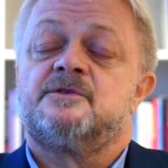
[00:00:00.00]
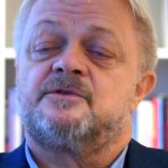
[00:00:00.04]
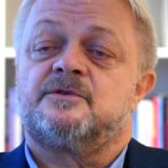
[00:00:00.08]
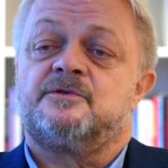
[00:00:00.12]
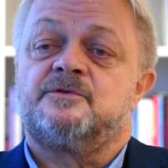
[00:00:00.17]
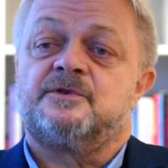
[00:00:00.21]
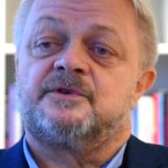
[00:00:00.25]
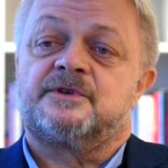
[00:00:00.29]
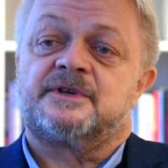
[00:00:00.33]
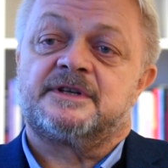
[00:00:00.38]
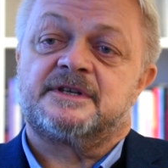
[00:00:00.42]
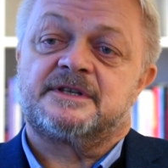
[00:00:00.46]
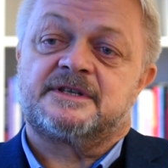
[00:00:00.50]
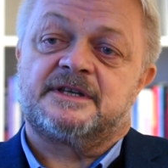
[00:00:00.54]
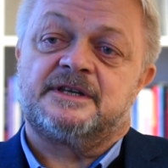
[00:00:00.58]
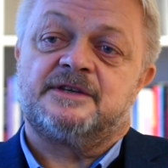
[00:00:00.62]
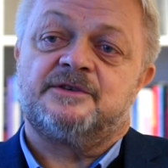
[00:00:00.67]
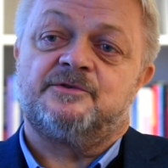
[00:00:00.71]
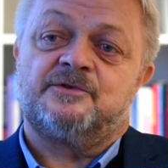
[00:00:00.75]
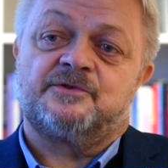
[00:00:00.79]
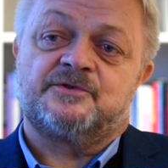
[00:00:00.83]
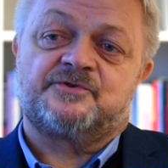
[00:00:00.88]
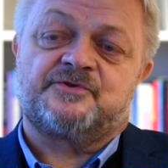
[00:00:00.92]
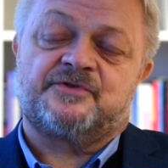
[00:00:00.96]
So you can say
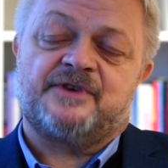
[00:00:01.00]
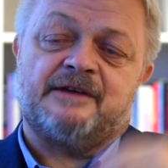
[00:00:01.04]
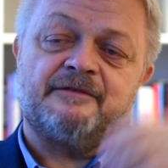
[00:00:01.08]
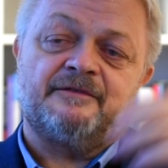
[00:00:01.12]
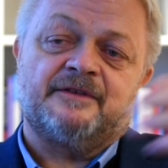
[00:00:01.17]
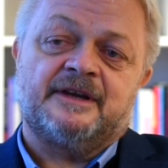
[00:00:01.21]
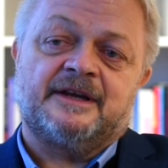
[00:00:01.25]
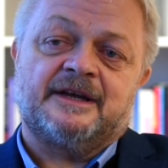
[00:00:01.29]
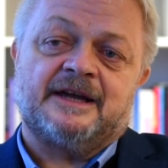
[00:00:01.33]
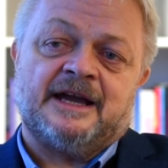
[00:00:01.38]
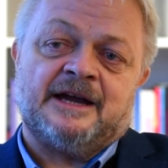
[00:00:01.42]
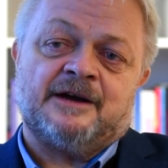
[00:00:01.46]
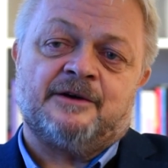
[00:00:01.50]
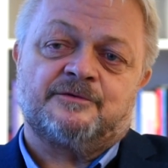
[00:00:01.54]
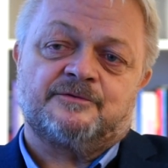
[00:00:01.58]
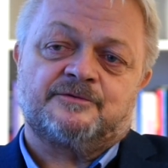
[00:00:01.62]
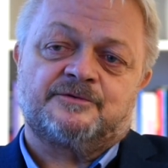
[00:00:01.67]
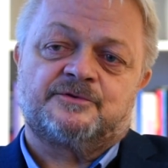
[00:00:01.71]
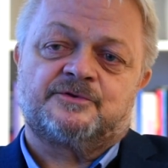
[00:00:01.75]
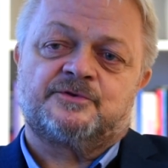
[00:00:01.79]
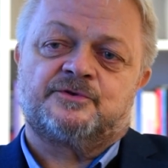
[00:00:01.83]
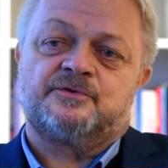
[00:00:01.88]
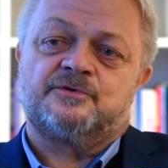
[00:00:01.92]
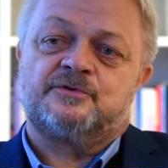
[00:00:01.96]
you're traveling out
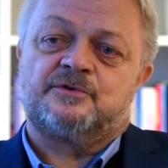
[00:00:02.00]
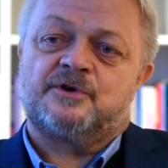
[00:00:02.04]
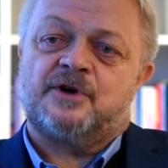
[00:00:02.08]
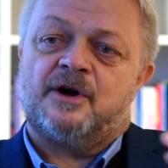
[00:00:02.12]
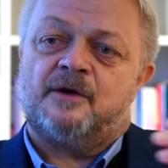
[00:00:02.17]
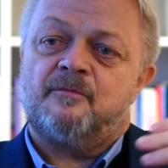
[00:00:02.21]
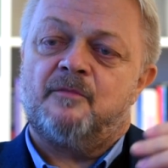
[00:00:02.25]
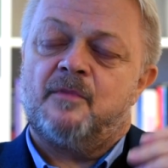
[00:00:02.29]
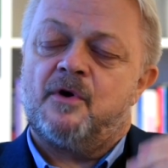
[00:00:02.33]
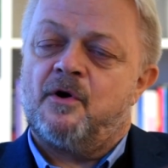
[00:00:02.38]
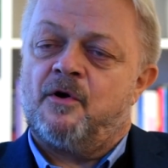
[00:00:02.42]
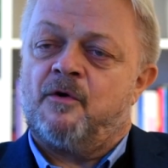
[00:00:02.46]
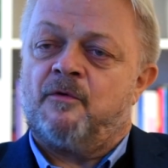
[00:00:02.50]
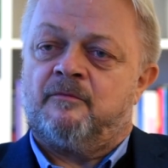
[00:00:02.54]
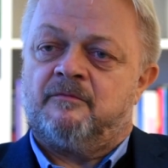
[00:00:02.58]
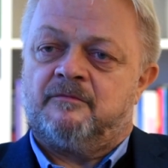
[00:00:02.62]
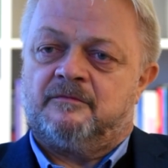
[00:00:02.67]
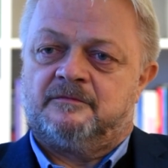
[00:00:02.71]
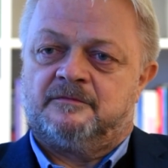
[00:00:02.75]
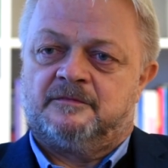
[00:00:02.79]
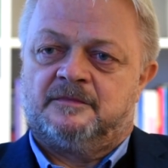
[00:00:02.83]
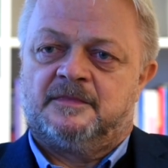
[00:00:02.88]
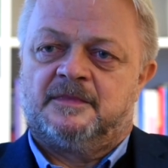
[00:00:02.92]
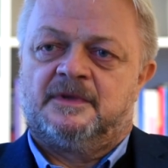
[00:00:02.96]
to come home,
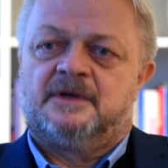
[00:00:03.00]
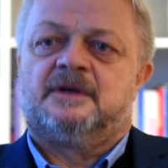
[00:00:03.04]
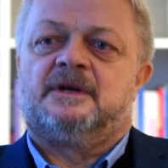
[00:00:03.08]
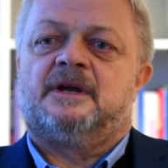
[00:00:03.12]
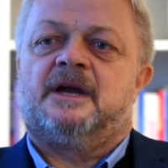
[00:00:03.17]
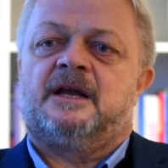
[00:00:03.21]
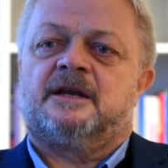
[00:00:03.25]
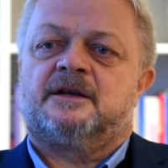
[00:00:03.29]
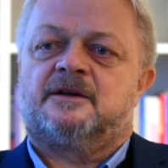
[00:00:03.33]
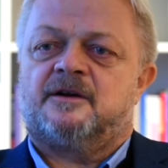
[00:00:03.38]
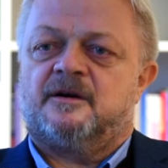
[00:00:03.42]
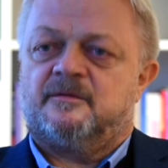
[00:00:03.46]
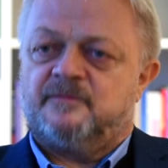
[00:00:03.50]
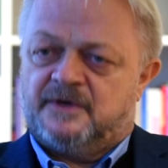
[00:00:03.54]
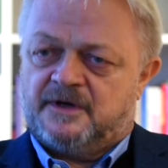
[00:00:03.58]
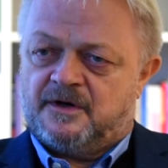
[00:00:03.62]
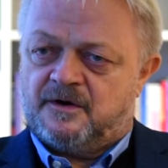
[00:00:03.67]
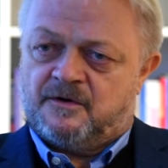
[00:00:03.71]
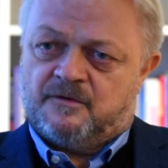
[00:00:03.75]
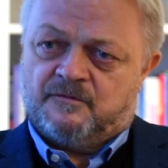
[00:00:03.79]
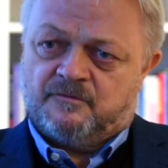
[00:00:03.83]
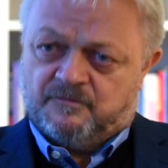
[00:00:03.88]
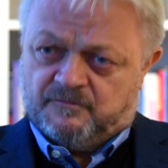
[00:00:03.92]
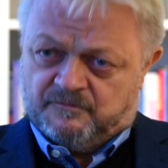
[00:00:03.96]
and coming
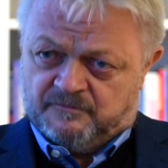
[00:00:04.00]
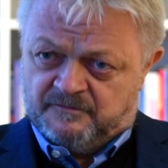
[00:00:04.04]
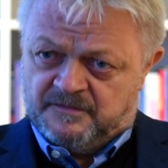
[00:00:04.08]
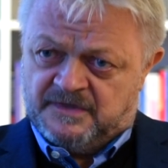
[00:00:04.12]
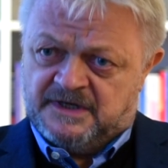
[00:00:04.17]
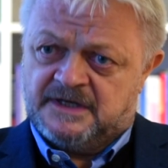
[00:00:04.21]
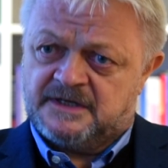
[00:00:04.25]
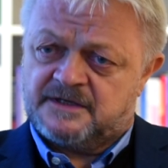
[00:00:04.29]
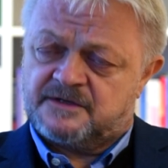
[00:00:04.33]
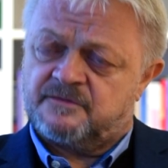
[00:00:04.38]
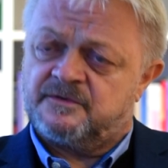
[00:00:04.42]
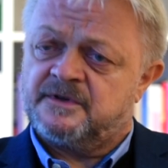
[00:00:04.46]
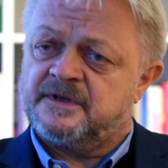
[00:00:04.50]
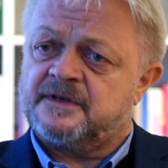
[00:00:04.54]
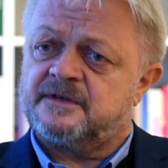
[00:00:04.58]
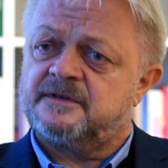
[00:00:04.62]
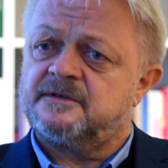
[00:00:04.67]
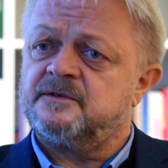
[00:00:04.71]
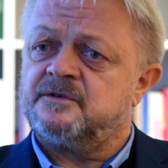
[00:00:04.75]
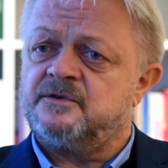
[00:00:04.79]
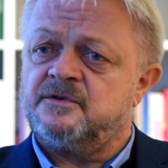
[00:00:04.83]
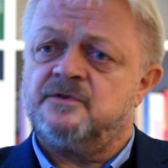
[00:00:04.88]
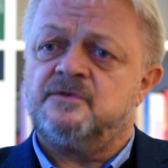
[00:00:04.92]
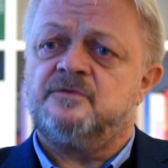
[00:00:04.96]
home means
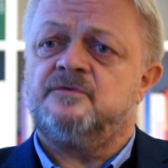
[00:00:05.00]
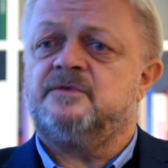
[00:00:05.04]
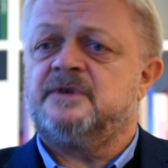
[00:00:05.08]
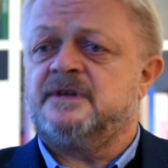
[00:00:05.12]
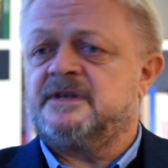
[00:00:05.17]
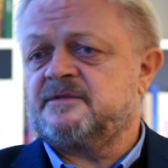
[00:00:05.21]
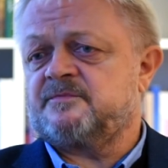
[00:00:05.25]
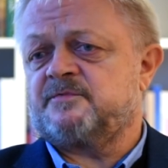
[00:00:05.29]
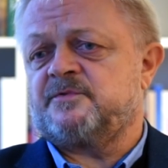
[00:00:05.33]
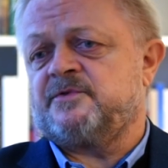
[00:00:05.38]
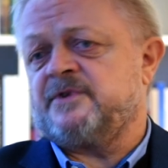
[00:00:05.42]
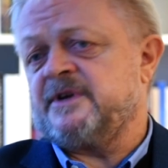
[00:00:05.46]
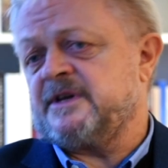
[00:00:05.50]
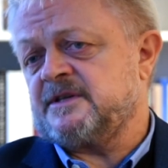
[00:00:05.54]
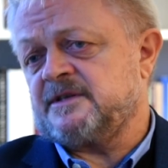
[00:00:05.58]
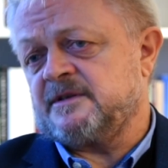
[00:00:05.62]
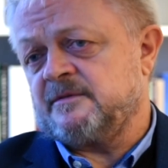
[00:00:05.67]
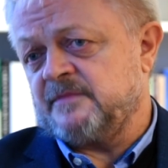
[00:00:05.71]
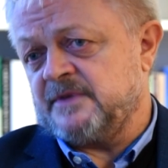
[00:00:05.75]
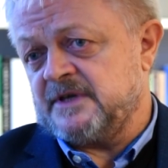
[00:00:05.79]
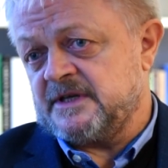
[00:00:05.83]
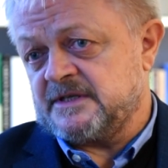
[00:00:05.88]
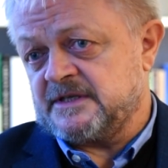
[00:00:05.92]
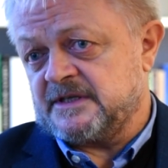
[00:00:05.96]
with new
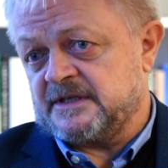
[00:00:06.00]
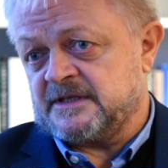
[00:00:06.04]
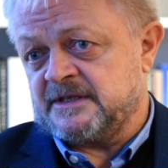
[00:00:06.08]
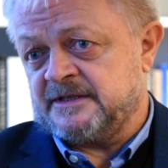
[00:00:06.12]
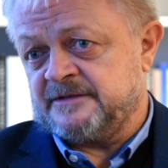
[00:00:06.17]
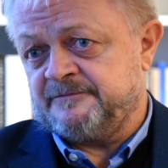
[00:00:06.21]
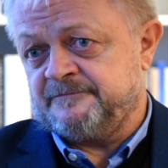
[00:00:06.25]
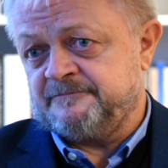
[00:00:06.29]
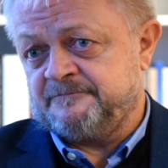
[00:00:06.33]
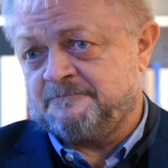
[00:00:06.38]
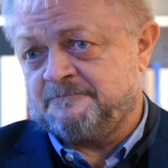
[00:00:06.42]
inspiration, basically.